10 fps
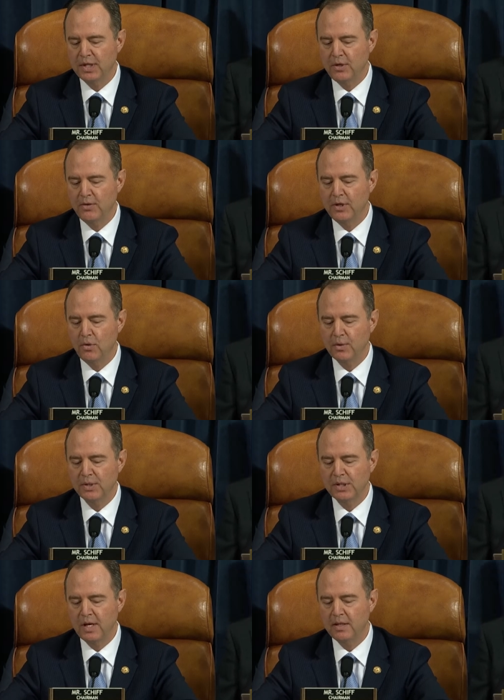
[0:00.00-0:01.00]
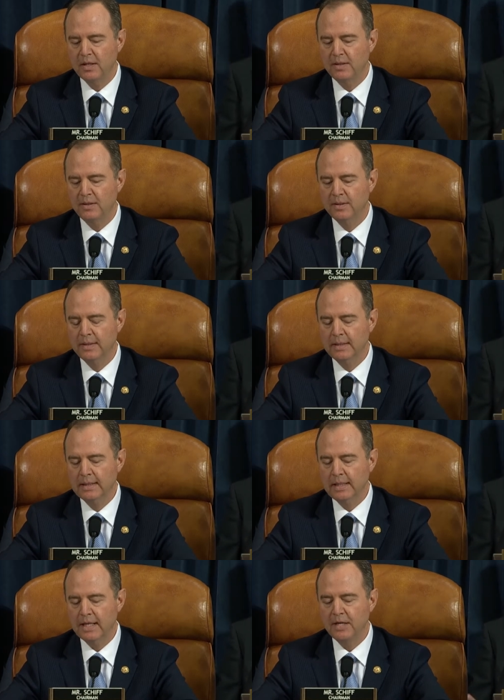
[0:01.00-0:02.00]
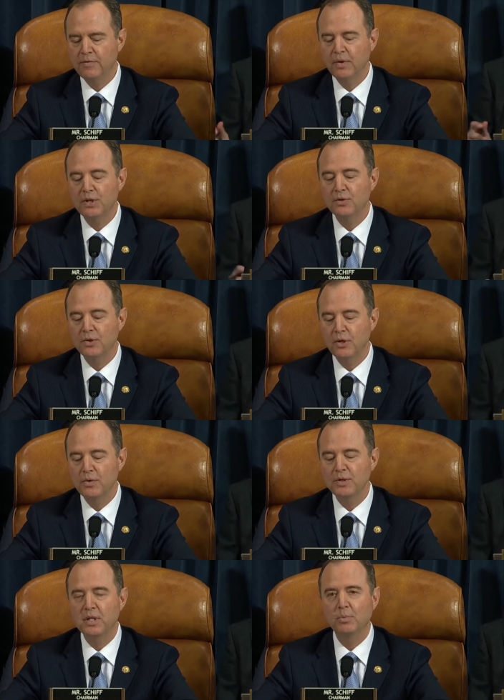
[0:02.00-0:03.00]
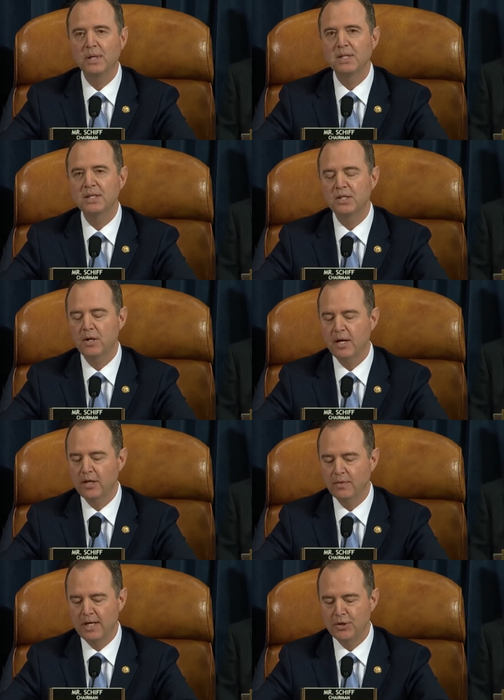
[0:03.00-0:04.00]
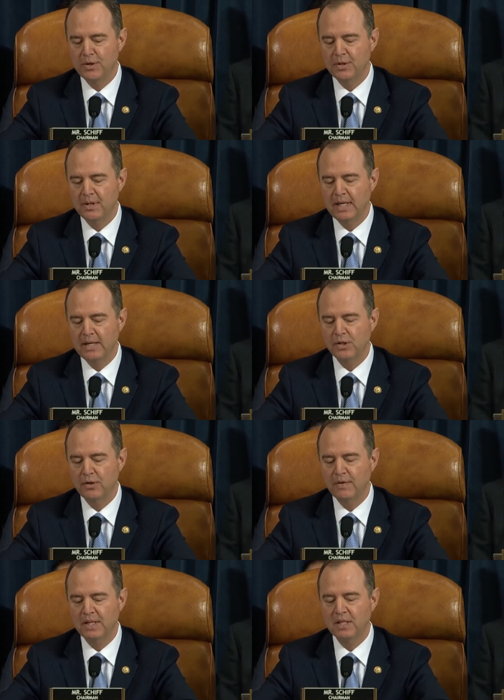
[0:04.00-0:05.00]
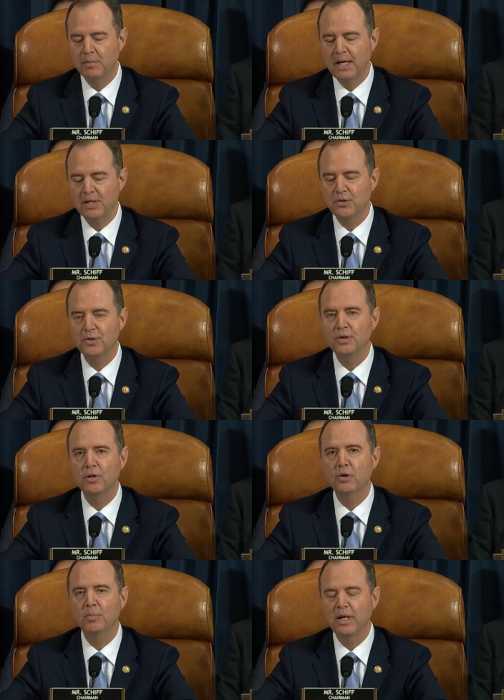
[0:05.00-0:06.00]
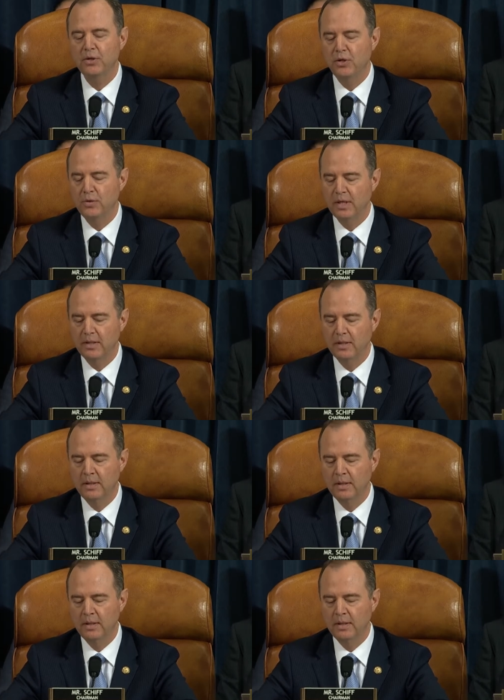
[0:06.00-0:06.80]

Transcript: including Gordon Sondland, an influential donor to the president's inauguration, now serving as ambassador to the European Union,